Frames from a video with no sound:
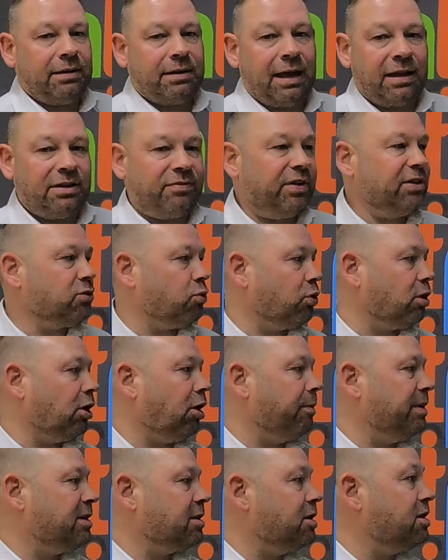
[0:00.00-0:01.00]
individual
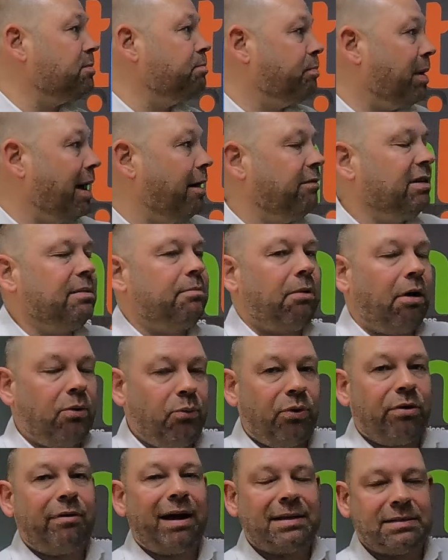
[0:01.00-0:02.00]
kilometres, bearing in
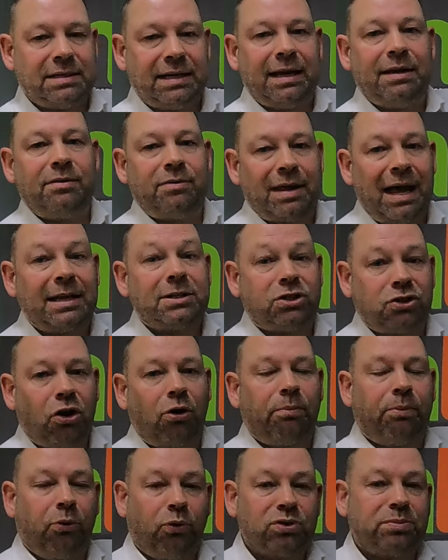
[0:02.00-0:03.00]
mind we're adding in that
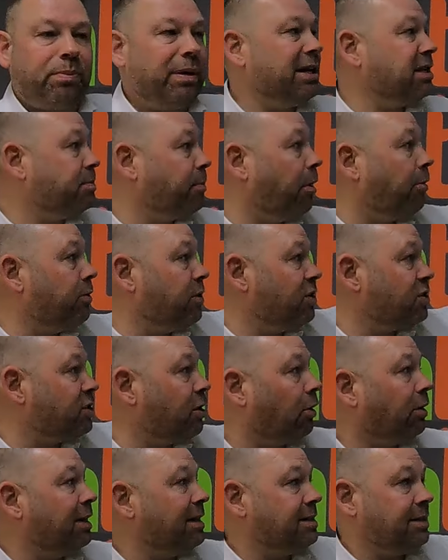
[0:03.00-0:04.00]
Stockport to Peterborough that's
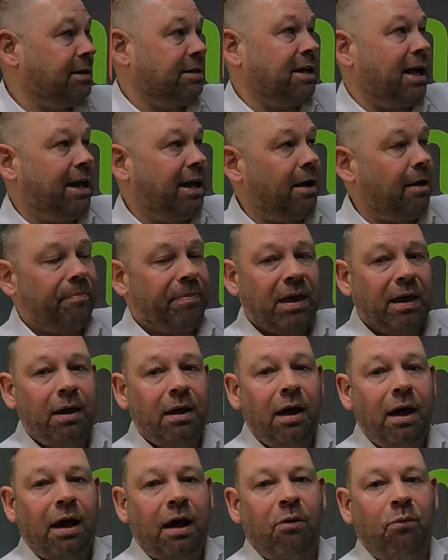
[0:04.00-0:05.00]
not listed here,
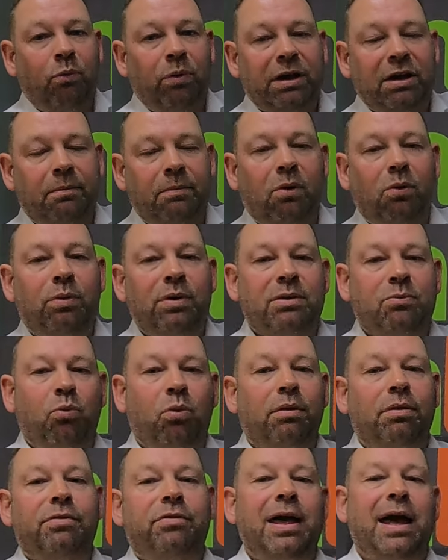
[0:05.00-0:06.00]
and we come up with
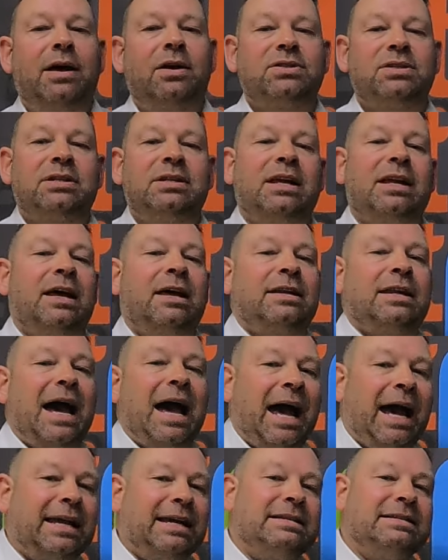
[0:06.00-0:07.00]

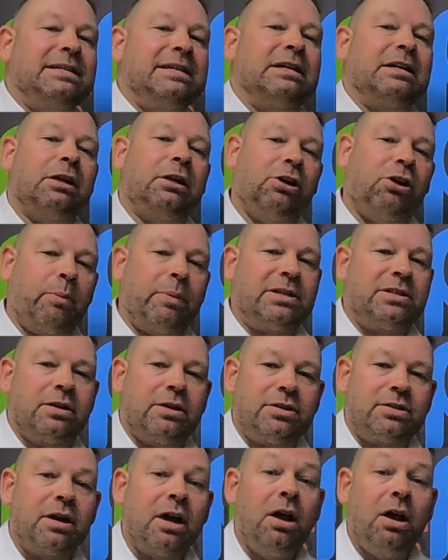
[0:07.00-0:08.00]
1,080
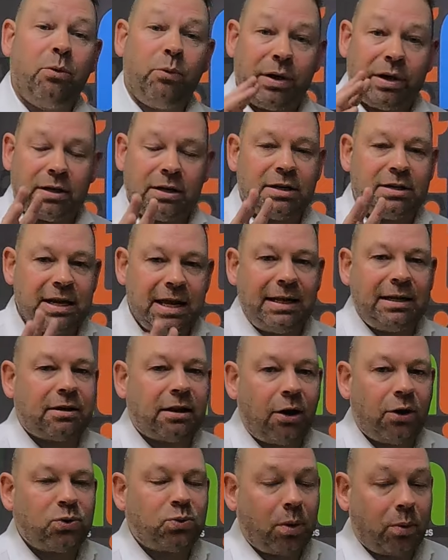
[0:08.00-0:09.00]
kilometres. We're going to need
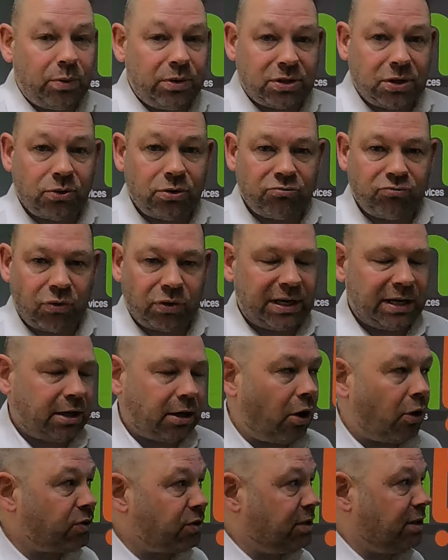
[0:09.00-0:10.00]
those when we do the running
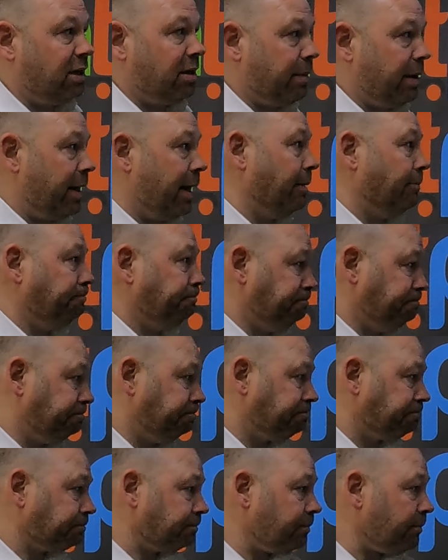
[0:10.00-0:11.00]
costs in a minute.
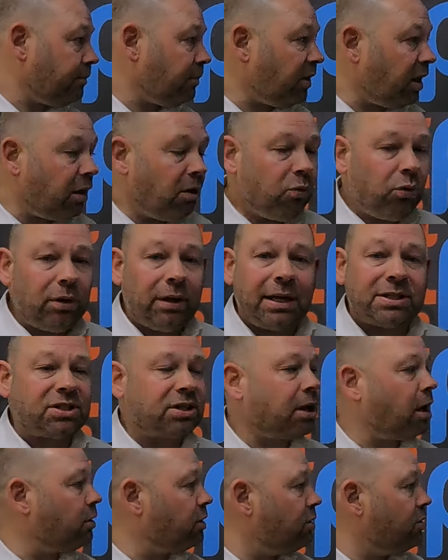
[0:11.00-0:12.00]
Let's
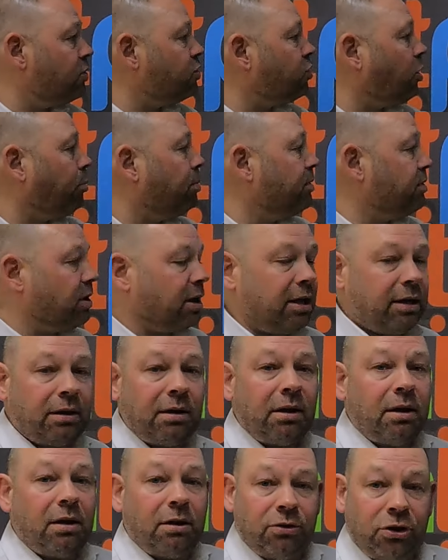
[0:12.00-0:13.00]
start at the top of
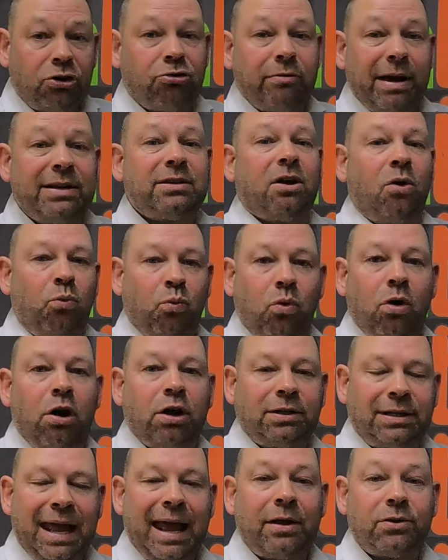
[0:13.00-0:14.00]
the grid and
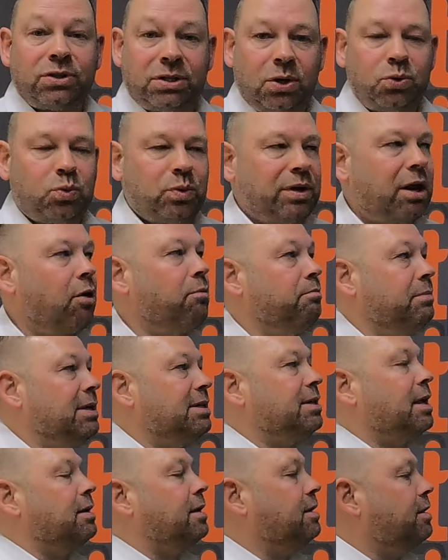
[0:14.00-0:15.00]
work down so that we don't
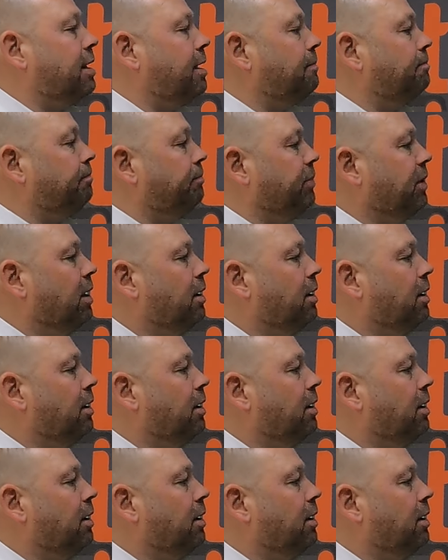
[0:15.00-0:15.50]
miss anything.